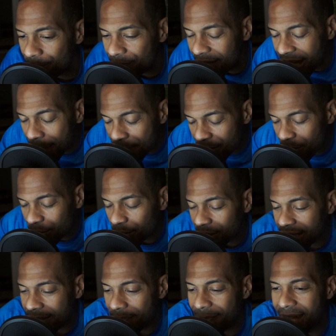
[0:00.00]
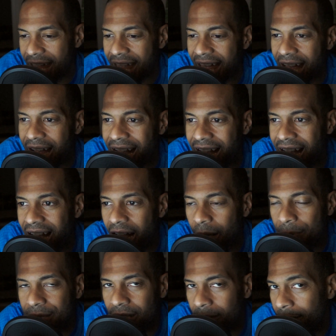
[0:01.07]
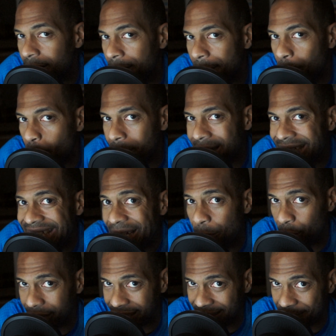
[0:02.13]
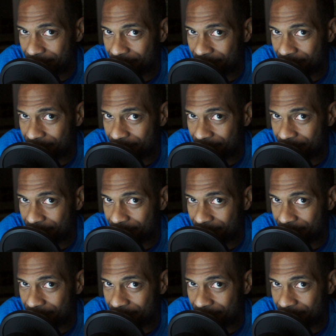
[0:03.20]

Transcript: Episode 3, I'll be talking a little bit more about networking.